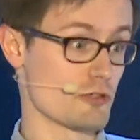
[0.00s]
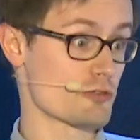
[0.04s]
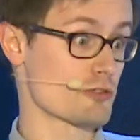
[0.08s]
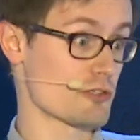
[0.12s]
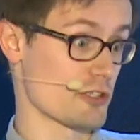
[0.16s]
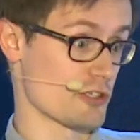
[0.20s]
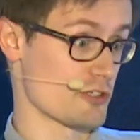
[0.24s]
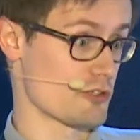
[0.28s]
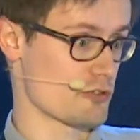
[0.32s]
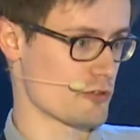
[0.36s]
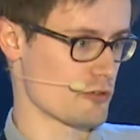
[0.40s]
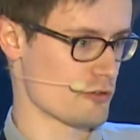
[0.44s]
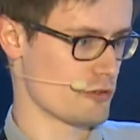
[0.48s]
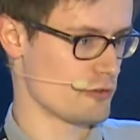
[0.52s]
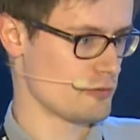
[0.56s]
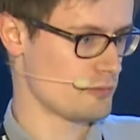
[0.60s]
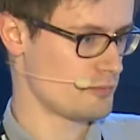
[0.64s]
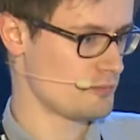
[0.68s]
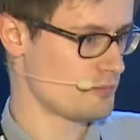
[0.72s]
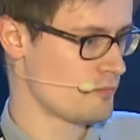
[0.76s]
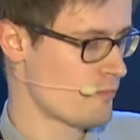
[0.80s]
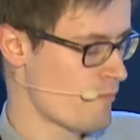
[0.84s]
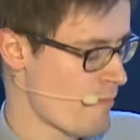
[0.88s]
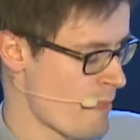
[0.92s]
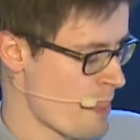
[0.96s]
useless to you.
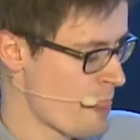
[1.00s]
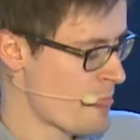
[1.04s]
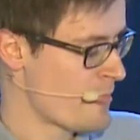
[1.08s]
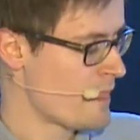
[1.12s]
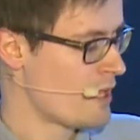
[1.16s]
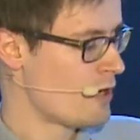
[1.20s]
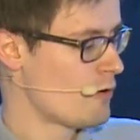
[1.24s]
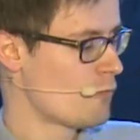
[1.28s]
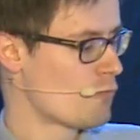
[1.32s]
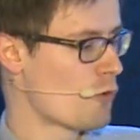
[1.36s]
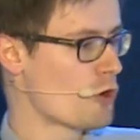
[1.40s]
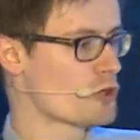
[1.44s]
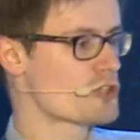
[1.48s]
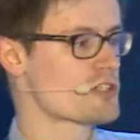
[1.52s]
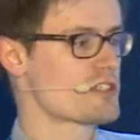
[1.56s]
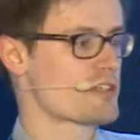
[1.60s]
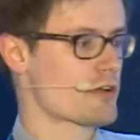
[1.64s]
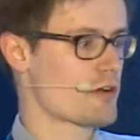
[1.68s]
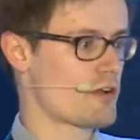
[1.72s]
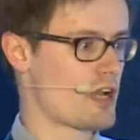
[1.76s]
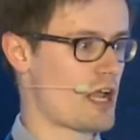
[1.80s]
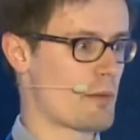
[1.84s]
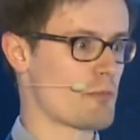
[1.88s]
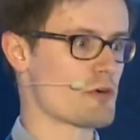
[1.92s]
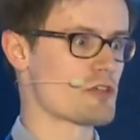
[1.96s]
What is a
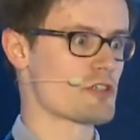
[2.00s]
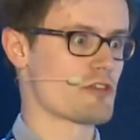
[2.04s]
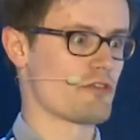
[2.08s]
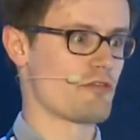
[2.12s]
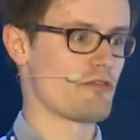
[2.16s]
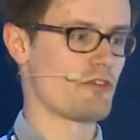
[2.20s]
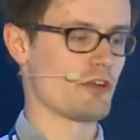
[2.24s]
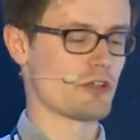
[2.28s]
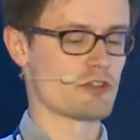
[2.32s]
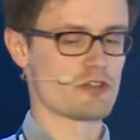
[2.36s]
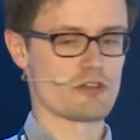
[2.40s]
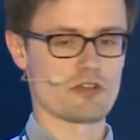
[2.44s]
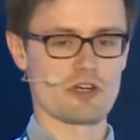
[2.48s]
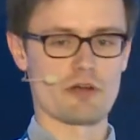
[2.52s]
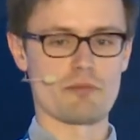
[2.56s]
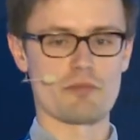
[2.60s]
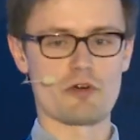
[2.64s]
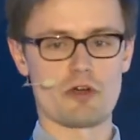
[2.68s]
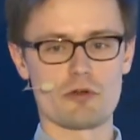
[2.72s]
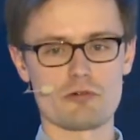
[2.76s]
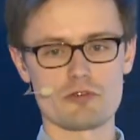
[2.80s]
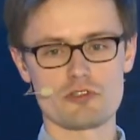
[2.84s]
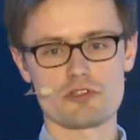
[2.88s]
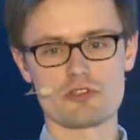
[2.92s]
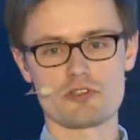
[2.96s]
collaborative filtering
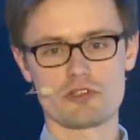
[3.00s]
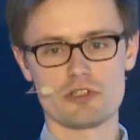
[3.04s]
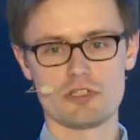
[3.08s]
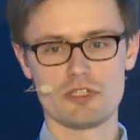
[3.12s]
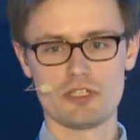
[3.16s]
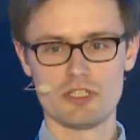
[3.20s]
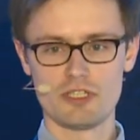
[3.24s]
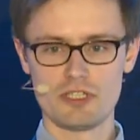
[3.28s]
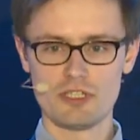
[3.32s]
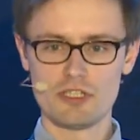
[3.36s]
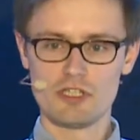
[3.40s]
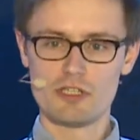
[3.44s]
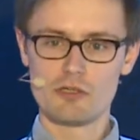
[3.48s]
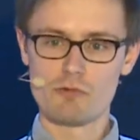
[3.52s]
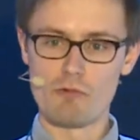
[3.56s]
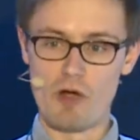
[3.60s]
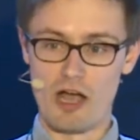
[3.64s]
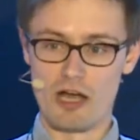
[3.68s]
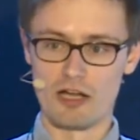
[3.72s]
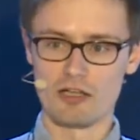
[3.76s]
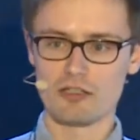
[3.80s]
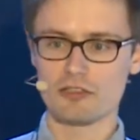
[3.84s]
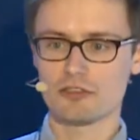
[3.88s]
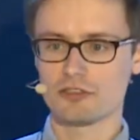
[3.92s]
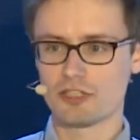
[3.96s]
approach?
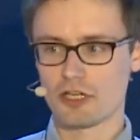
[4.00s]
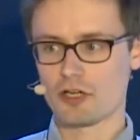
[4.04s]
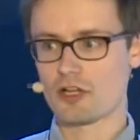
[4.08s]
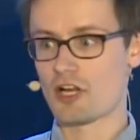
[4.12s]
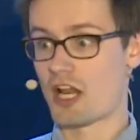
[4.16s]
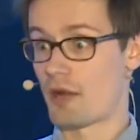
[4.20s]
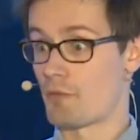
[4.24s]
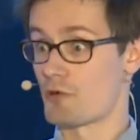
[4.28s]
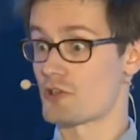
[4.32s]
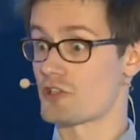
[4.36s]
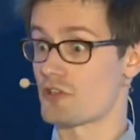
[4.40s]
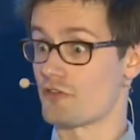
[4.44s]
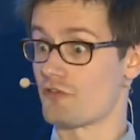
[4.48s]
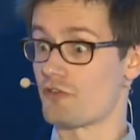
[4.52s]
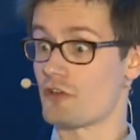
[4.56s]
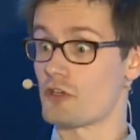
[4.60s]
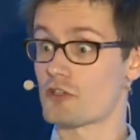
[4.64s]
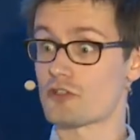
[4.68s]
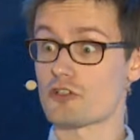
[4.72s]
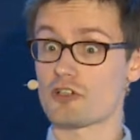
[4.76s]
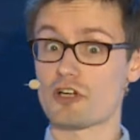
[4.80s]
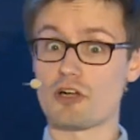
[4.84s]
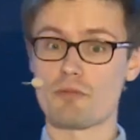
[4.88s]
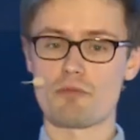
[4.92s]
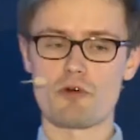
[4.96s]
Well, in a collaborative
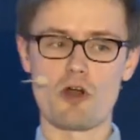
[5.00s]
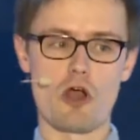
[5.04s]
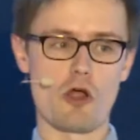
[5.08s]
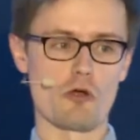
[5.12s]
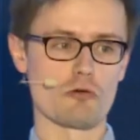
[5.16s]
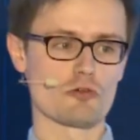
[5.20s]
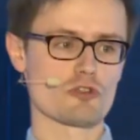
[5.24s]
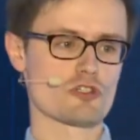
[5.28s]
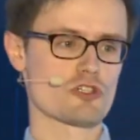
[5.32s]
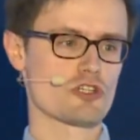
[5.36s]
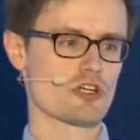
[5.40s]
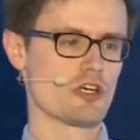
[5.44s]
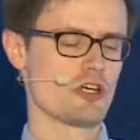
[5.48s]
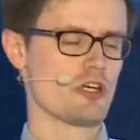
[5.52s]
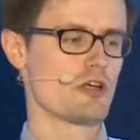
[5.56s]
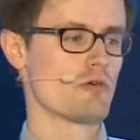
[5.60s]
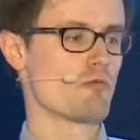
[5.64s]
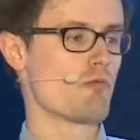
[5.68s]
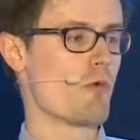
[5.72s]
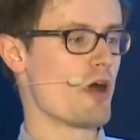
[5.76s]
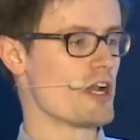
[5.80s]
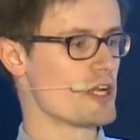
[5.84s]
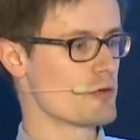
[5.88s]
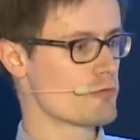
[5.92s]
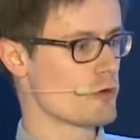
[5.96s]
filtering approach,
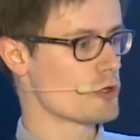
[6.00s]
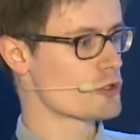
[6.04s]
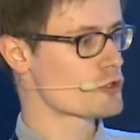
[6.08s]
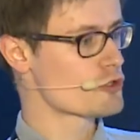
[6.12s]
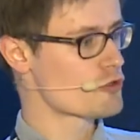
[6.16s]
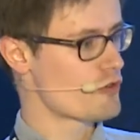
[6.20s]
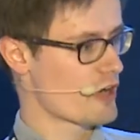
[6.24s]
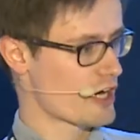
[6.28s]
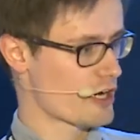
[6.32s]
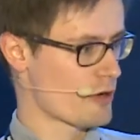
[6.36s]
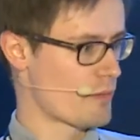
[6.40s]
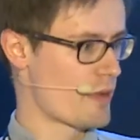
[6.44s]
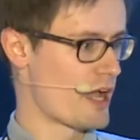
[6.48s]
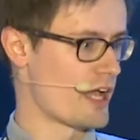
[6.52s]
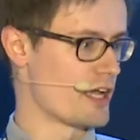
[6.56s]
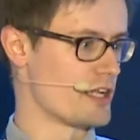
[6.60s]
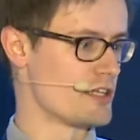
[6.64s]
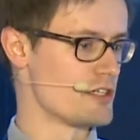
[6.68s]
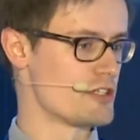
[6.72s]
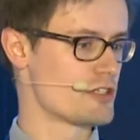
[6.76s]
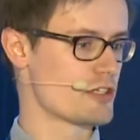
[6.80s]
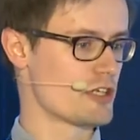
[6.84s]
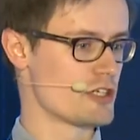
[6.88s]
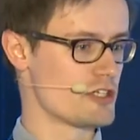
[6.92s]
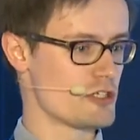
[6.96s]
when you want to
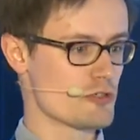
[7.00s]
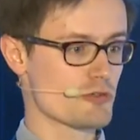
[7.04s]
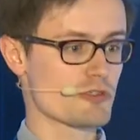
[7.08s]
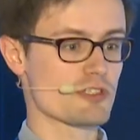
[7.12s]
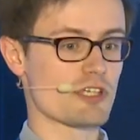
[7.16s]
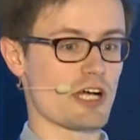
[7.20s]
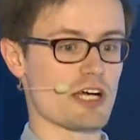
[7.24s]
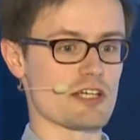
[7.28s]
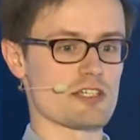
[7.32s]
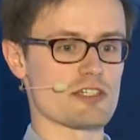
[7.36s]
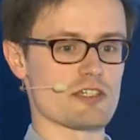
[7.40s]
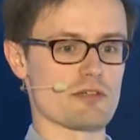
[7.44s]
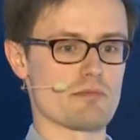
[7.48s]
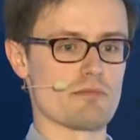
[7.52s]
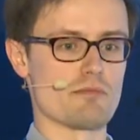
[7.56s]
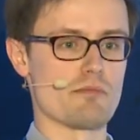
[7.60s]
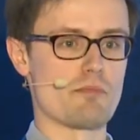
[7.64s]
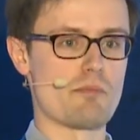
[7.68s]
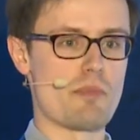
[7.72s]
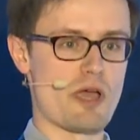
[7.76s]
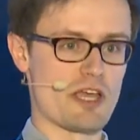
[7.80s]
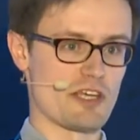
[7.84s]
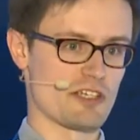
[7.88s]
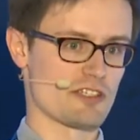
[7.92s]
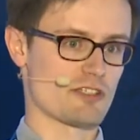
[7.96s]
recommend a news
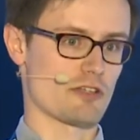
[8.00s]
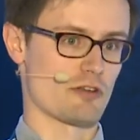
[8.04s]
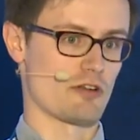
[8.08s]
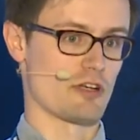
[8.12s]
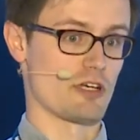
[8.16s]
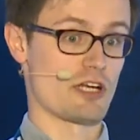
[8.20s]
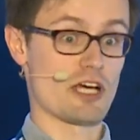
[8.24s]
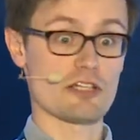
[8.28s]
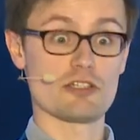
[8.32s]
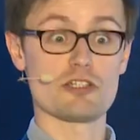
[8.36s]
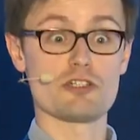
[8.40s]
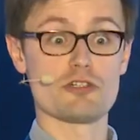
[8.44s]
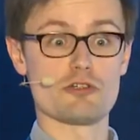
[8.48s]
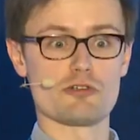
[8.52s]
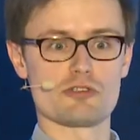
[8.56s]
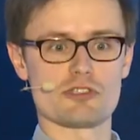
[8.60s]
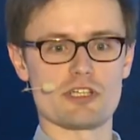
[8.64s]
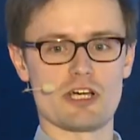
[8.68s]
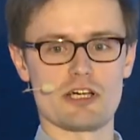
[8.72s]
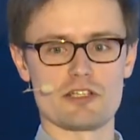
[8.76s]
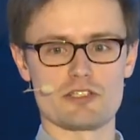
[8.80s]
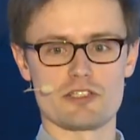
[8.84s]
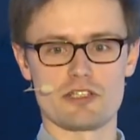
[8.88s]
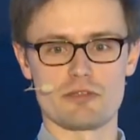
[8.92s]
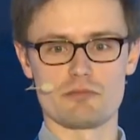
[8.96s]
item based on another news
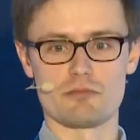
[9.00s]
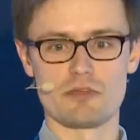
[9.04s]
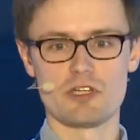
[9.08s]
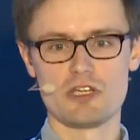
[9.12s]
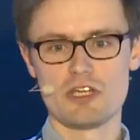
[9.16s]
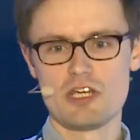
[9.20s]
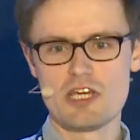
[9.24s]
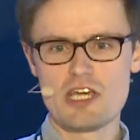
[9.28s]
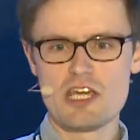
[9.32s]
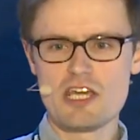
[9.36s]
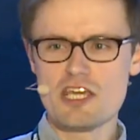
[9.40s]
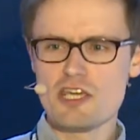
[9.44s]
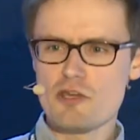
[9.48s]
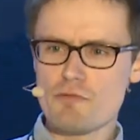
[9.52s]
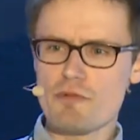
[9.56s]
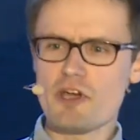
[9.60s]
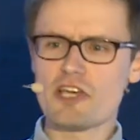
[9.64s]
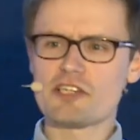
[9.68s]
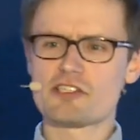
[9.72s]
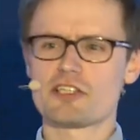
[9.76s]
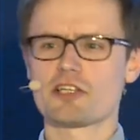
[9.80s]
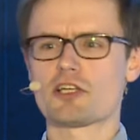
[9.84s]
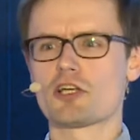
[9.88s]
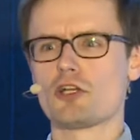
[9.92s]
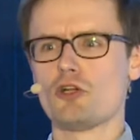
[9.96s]
item, you
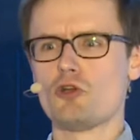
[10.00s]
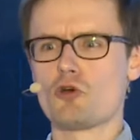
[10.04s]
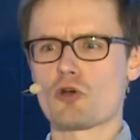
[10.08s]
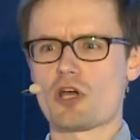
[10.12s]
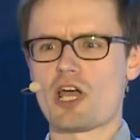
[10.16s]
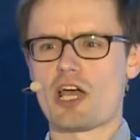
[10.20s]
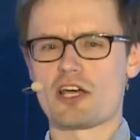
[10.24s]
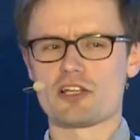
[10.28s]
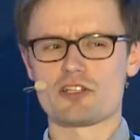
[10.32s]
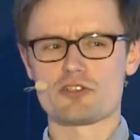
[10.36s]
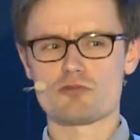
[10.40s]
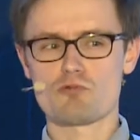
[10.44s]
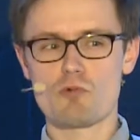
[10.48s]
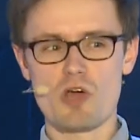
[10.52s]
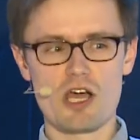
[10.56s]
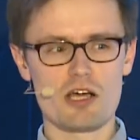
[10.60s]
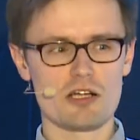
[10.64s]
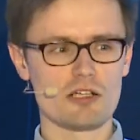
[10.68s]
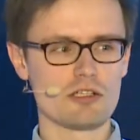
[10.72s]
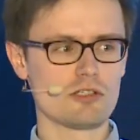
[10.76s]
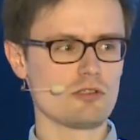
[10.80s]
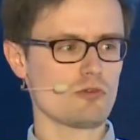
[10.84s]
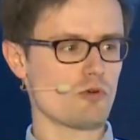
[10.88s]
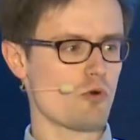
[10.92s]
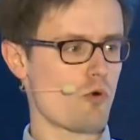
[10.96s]
basically look at,
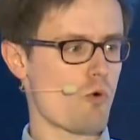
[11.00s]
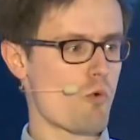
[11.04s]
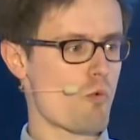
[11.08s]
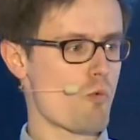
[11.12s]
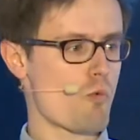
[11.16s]
well,